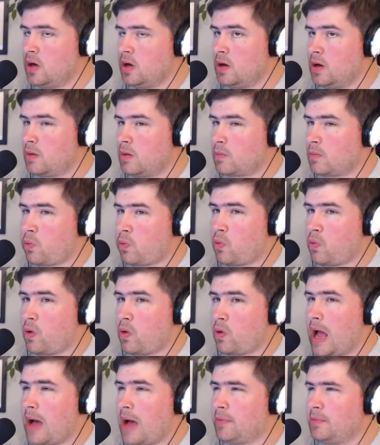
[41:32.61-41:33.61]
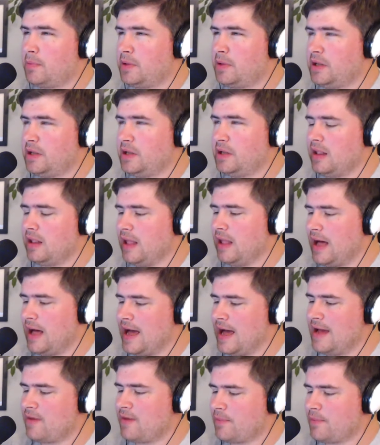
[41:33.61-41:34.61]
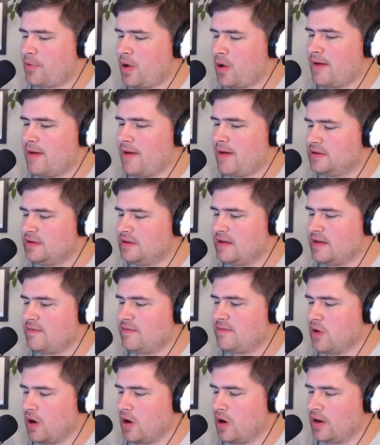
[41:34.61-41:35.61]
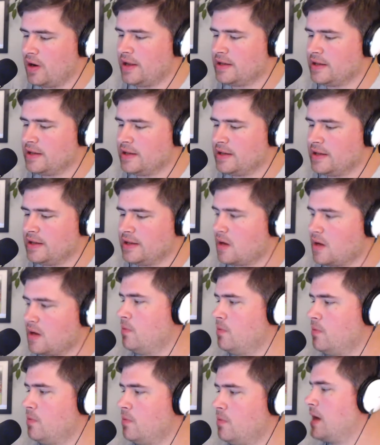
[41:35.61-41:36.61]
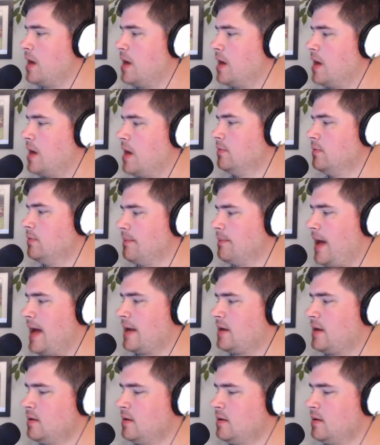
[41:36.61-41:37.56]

Probably not live. I'll probably have to DVR it and come home and watch it when I get back.